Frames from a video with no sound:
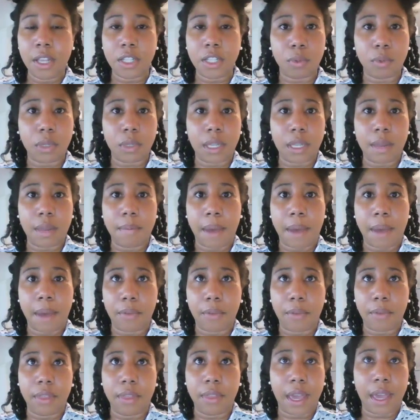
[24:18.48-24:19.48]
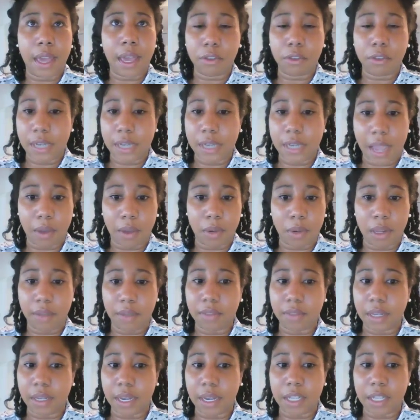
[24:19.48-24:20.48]
it's really about the health and
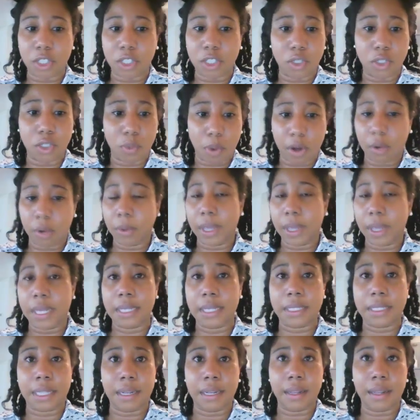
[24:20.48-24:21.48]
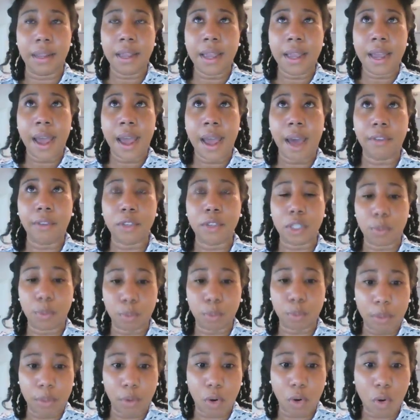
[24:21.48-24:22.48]
equity of the nation's waterways and how the
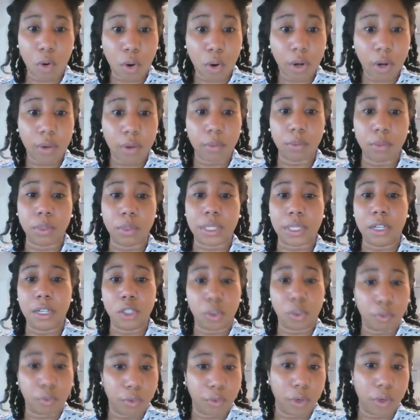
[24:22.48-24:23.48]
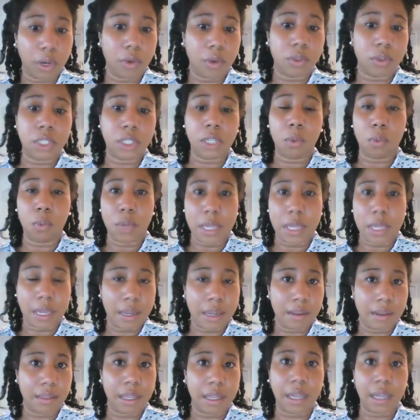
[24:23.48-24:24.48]
Supreme Court was interfering to
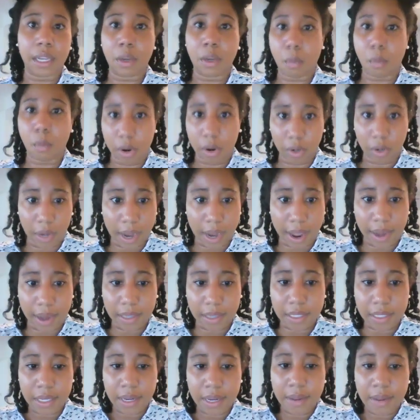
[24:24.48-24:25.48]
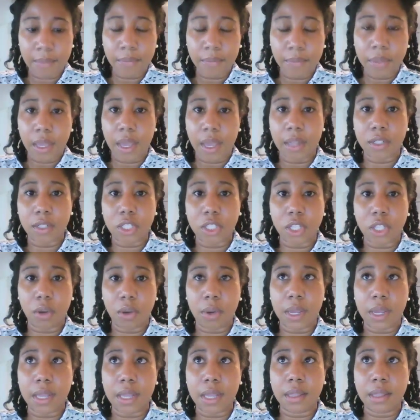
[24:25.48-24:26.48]
weaken the Clean Water Act. And
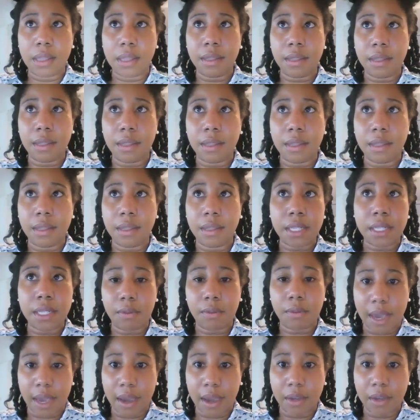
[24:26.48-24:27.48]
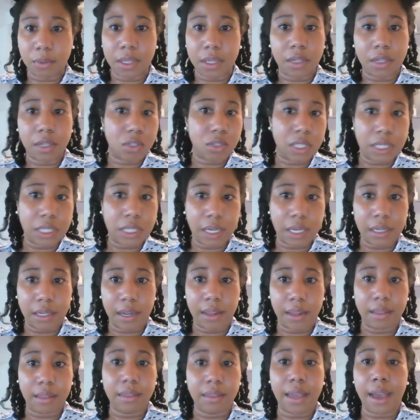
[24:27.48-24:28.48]
so in the midst of that, with
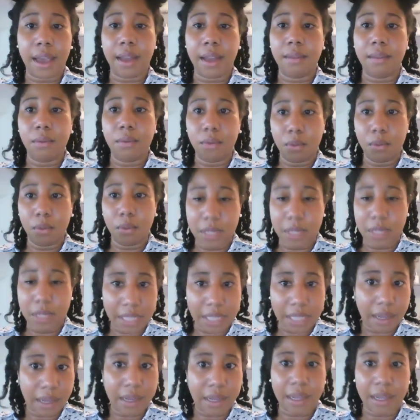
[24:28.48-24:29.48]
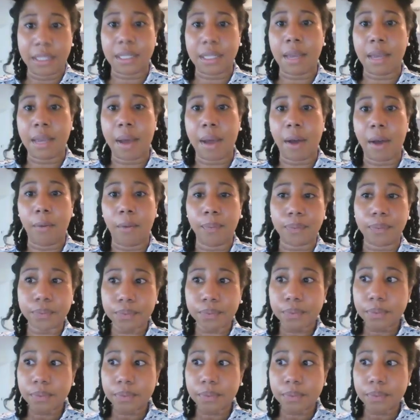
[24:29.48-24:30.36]
understanding that when the Sackett case come out,